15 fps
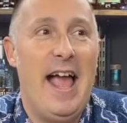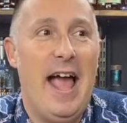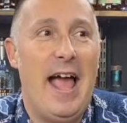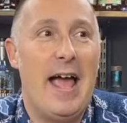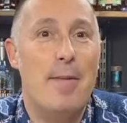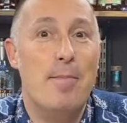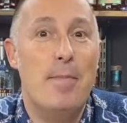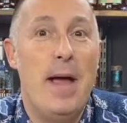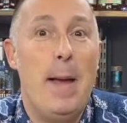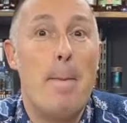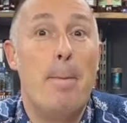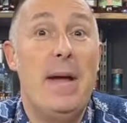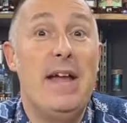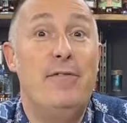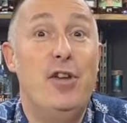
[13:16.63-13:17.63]

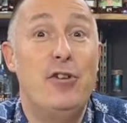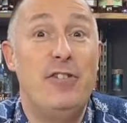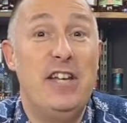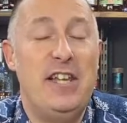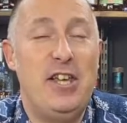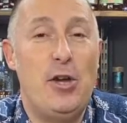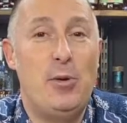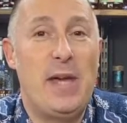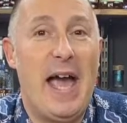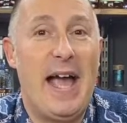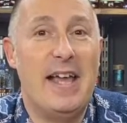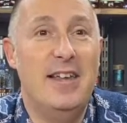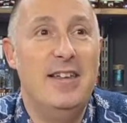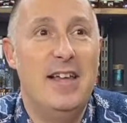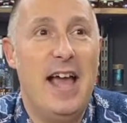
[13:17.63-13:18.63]
But if you're in the
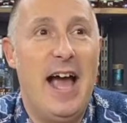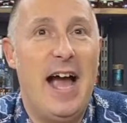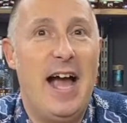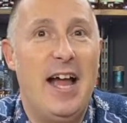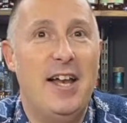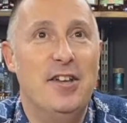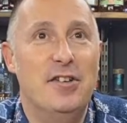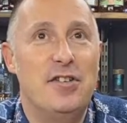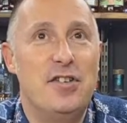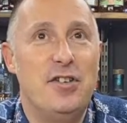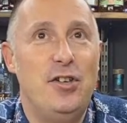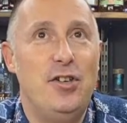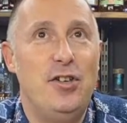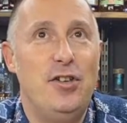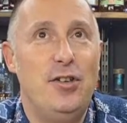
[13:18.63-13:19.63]
UK and
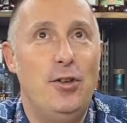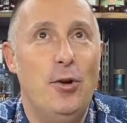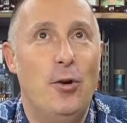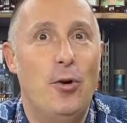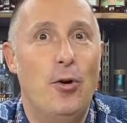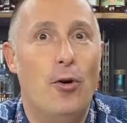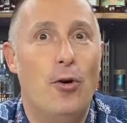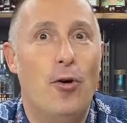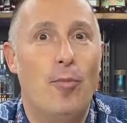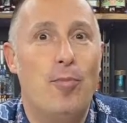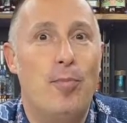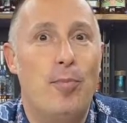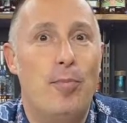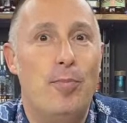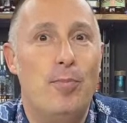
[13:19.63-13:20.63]
you're
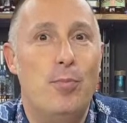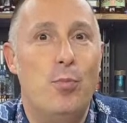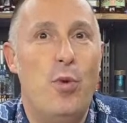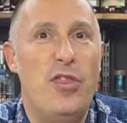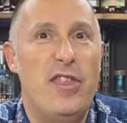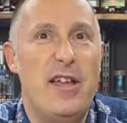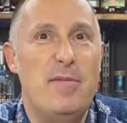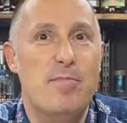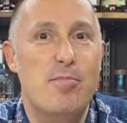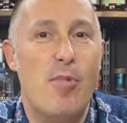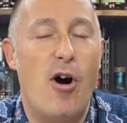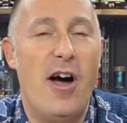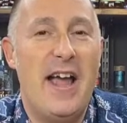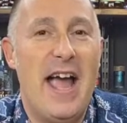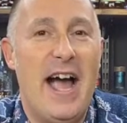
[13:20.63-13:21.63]
within
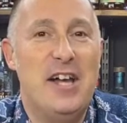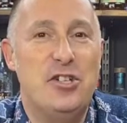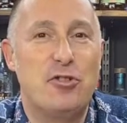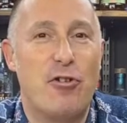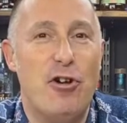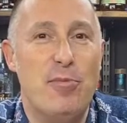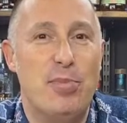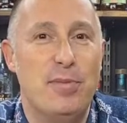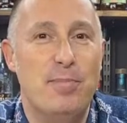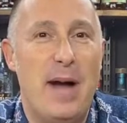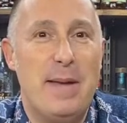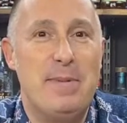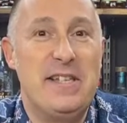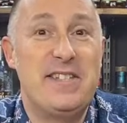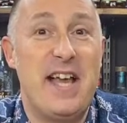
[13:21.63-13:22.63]
my age group and
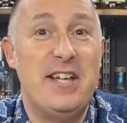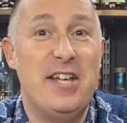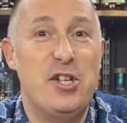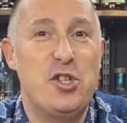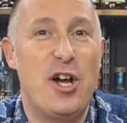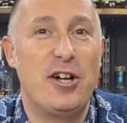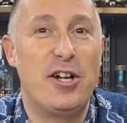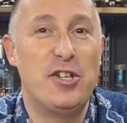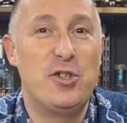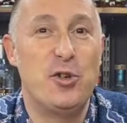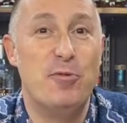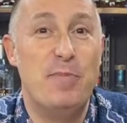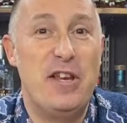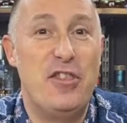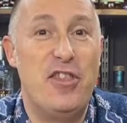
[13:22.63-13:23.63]
maybe 10 years younger, sort
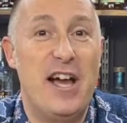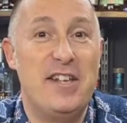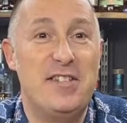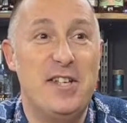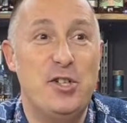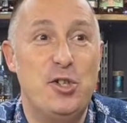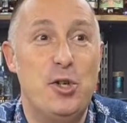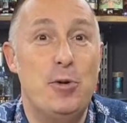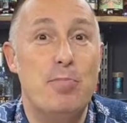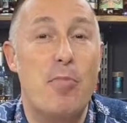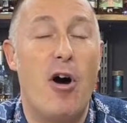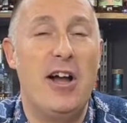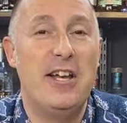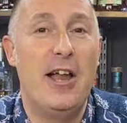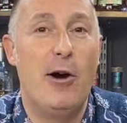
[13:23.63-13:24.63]
of mid-30s, you
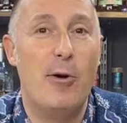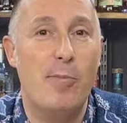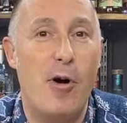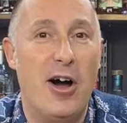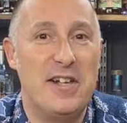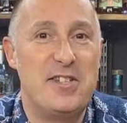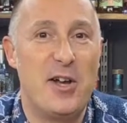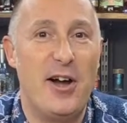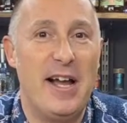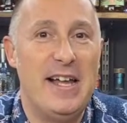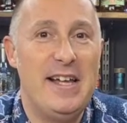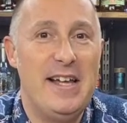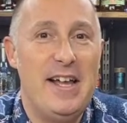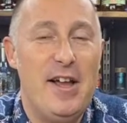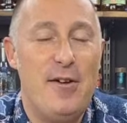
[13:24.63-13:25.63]
might know a Mai Tai
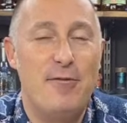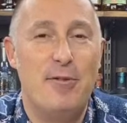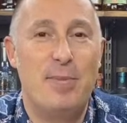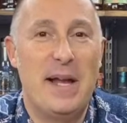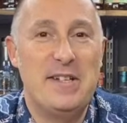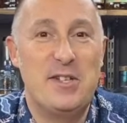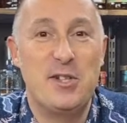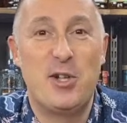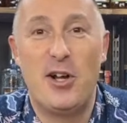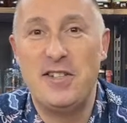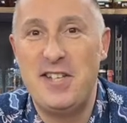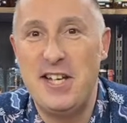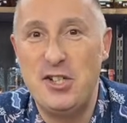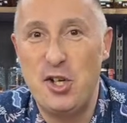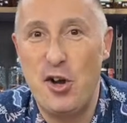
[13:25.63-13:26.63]
for places like
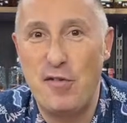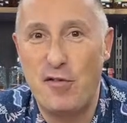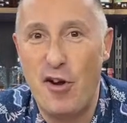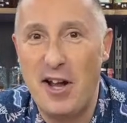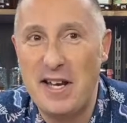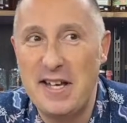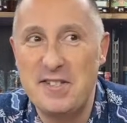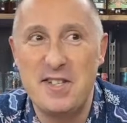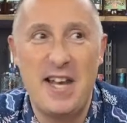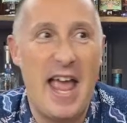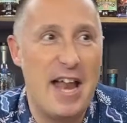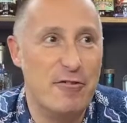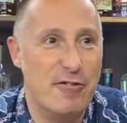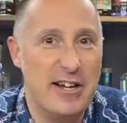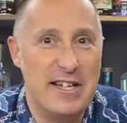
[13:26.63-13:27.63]
TGI Fridays and
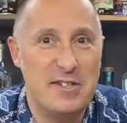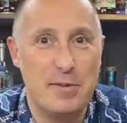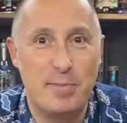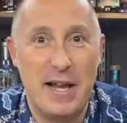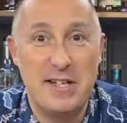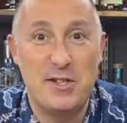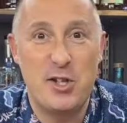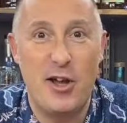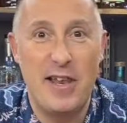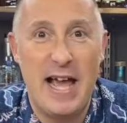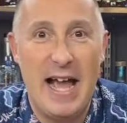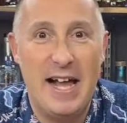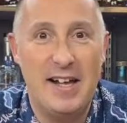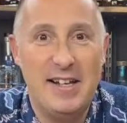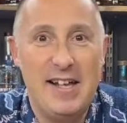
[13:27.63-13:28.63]
Henry's and places like
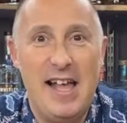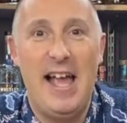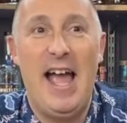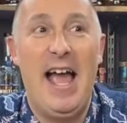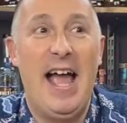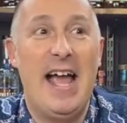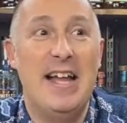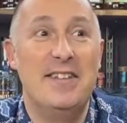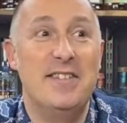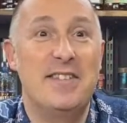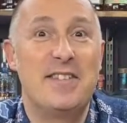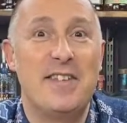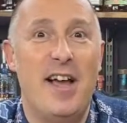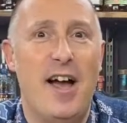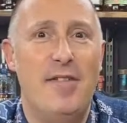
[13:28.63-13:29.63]
that. And
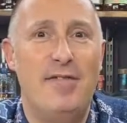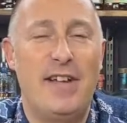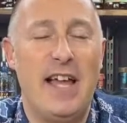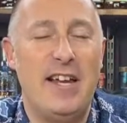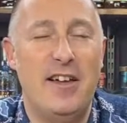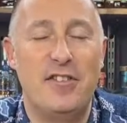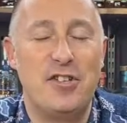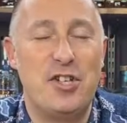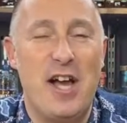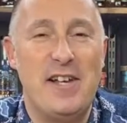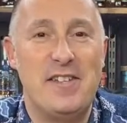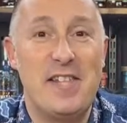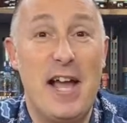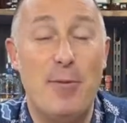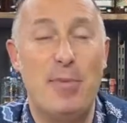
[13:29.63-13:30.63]
I forget the other
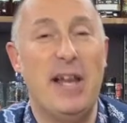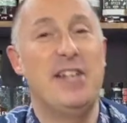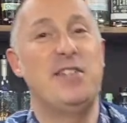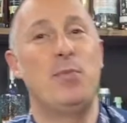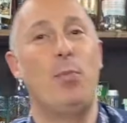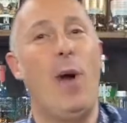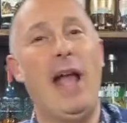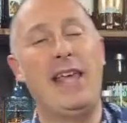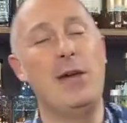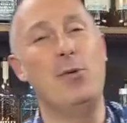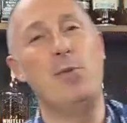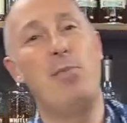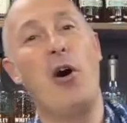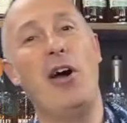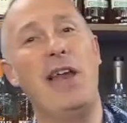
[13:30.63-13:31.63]
chains now, but they whack it
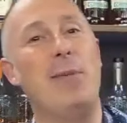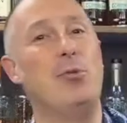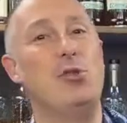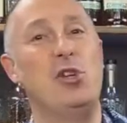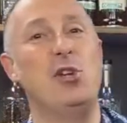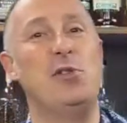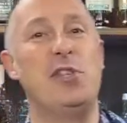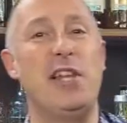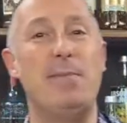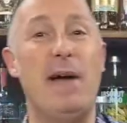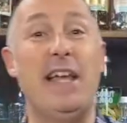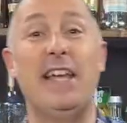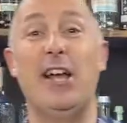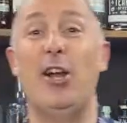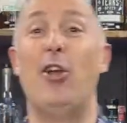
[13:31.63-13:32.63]
with pineapple juice and they
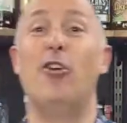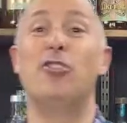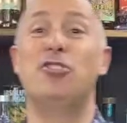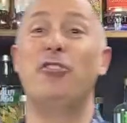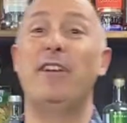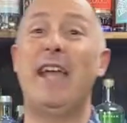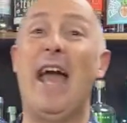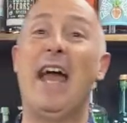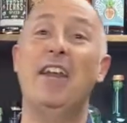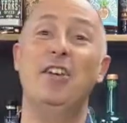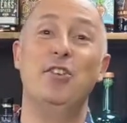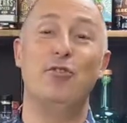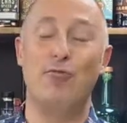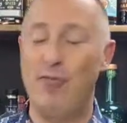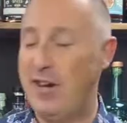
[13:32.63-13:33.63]
make it a long drink, and
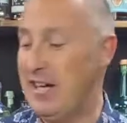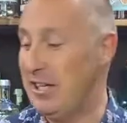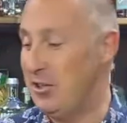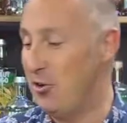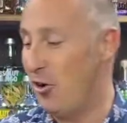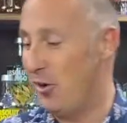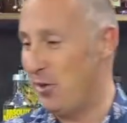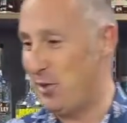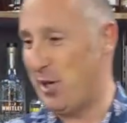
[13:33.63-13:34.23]
it's really not.